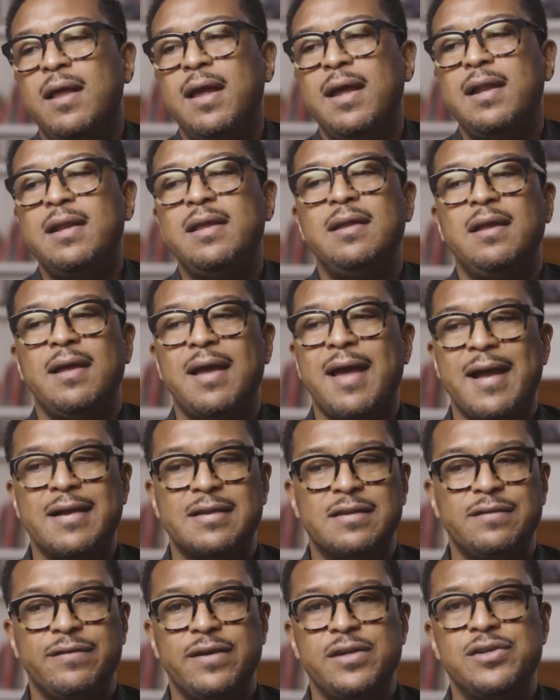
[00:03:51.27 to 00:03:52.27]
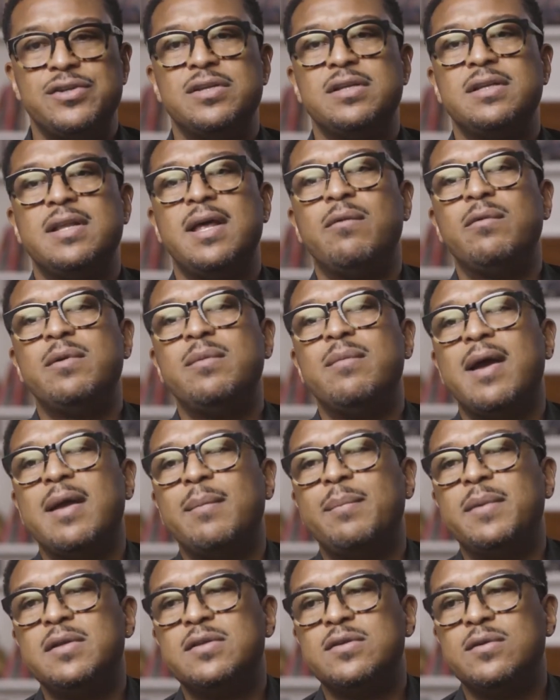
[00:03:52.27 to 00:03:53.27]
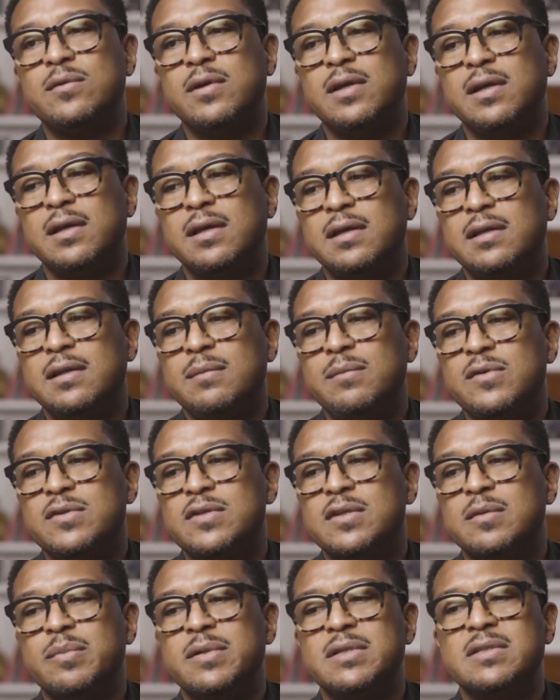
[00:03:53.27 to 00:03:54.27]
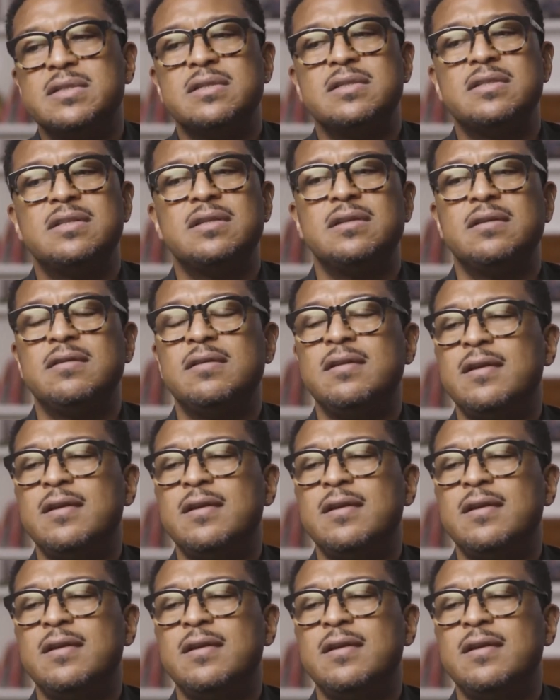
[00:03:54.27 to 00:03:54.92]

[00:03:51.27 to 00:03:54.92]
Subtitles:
any activation that we might be doing in the music business. And